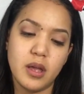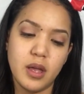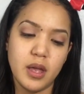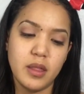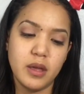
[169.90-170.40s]

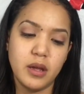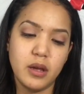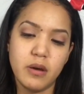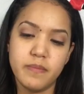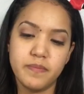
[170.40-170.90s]
And there you
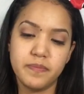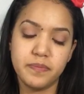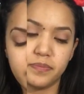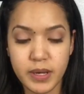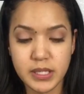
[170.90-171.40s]
go. I'm
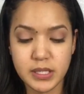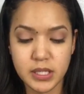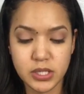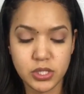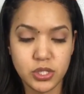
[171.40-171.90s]
gonna mix
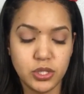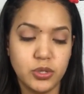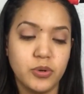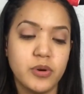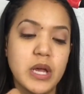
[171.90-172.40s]
these
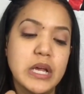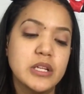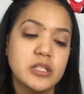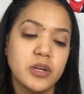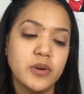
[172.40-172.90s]
2.
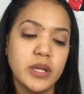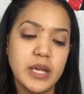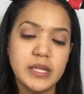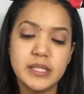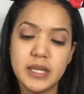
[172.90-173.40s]
So
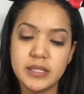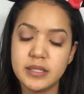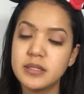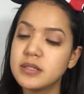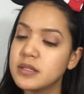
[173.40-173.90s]
it
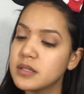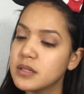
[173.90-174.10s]
does